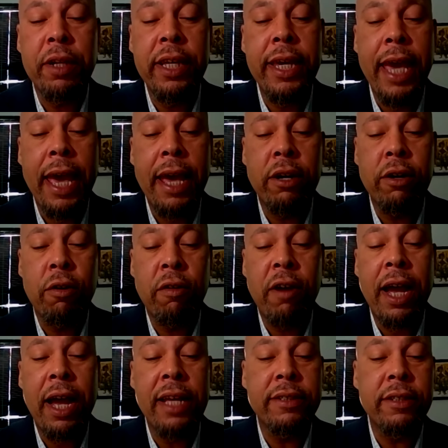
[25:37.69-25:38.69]

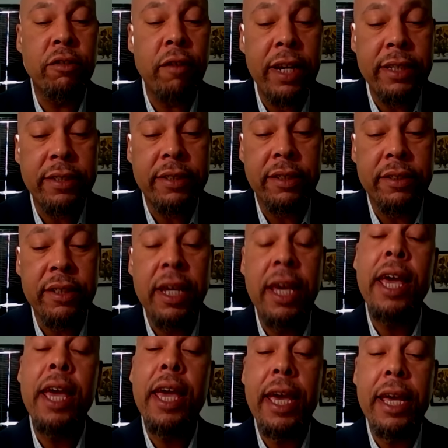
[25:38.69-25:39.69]
categorized as racist,
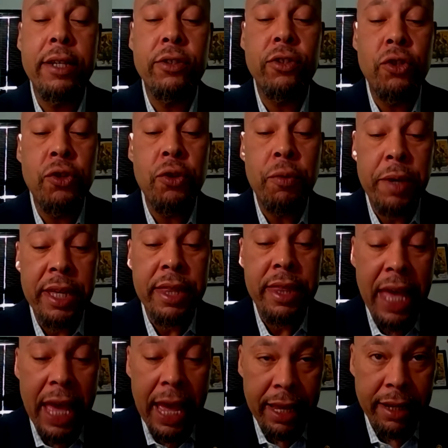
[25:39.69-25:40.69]
it is doing
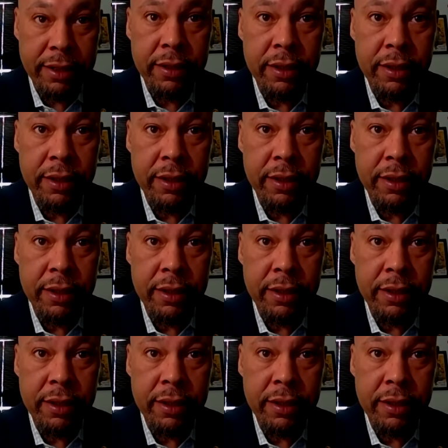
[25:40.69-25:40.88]
that.